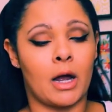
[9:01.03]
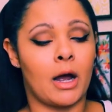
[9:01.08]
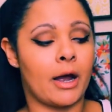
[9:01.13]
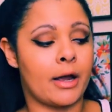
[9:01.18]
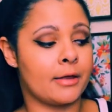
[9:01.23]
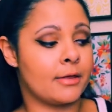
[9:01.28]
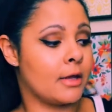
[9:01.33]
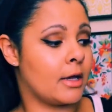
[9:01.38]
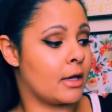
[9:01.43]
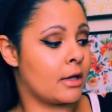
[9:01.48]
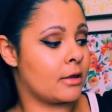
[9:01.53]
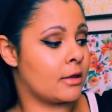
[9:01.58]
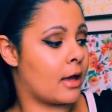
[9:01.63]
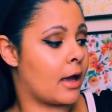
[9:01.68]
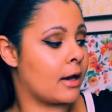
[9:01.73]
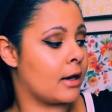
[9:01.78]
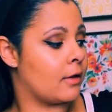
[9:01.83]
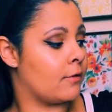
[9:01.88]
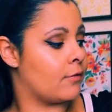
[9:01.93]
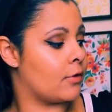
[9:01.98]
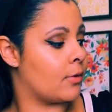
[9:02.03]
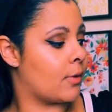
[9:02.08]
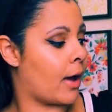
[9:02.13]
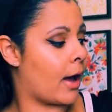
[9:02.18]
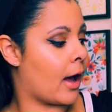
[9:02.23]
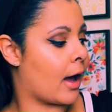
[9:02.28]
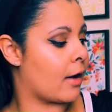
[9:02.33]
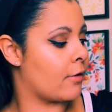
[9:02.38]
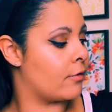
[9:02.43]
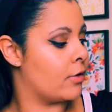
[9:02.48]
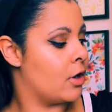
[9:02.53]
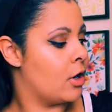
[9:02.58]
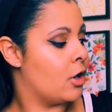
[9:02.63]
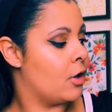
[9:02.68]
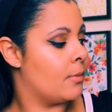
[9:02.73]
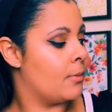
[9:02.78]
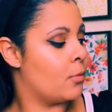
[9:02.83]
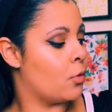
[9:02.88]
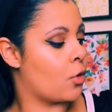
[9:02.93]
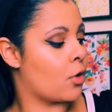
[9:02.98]
I think that if you have
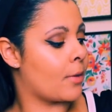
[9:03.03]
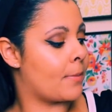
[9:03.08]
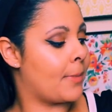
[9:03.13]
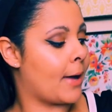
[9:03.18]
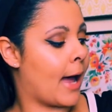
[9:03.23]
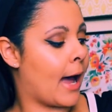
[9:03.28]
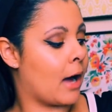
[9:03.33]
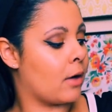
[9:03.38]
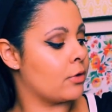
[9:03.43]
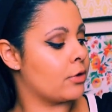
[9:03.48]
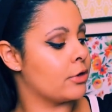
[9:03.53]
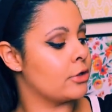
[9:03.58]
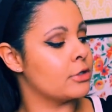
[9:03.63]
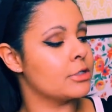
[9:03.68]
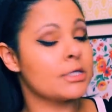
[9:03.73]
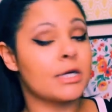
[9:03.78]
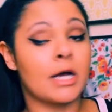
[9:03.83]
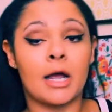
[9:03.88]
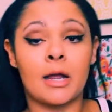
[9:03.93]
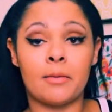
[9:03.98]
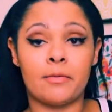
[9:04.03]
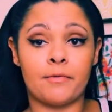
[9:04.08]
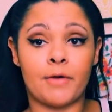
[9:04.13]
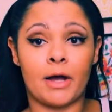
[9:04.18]
more powder type